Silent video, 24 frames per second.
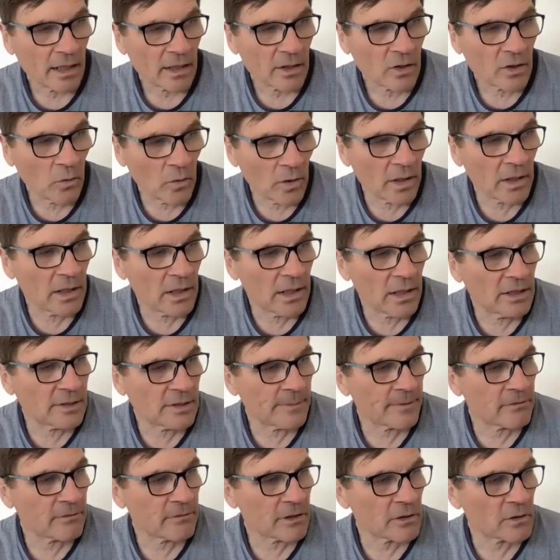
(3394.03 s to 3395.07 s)
call it
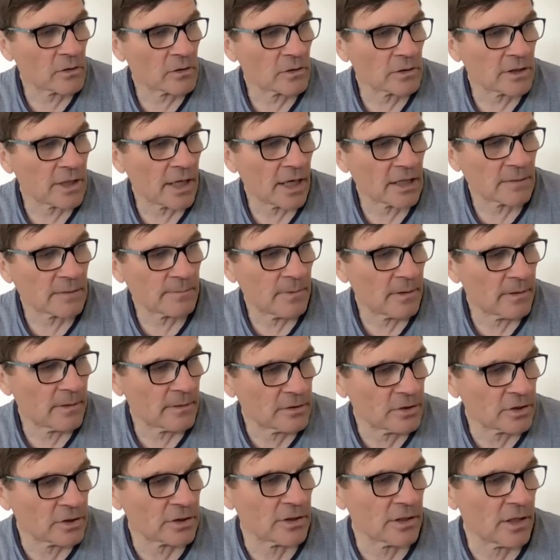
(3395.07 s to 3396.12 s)
Leadership: A Critical Text,
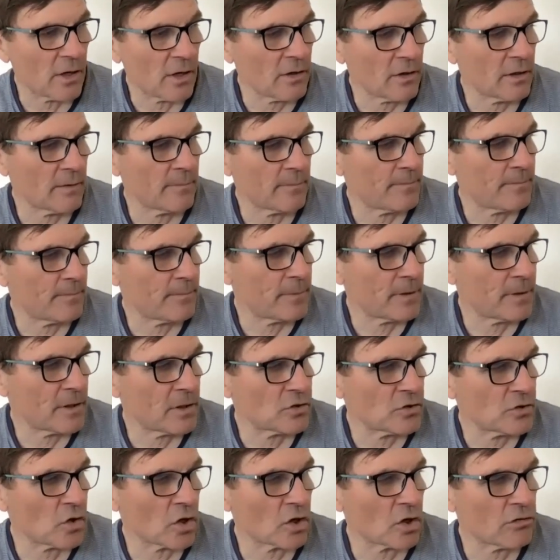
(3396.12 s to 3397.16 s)
but just know that
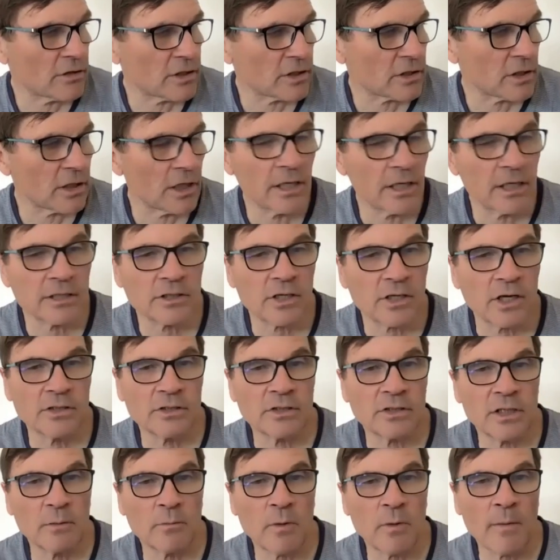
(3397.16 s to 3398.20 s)
because you got critical in the
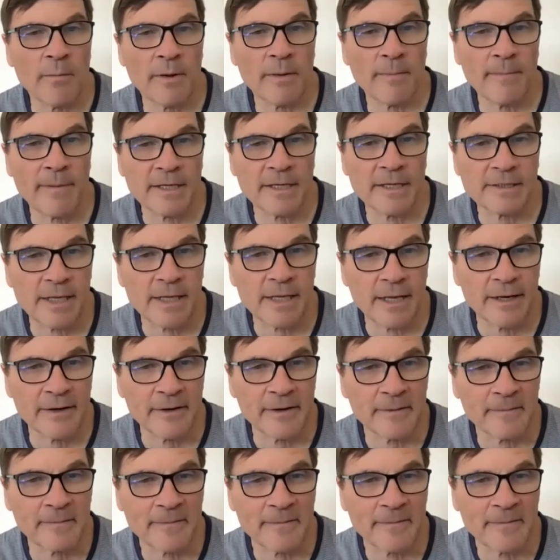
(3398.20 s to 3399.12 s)
title, it won't be a bestseller.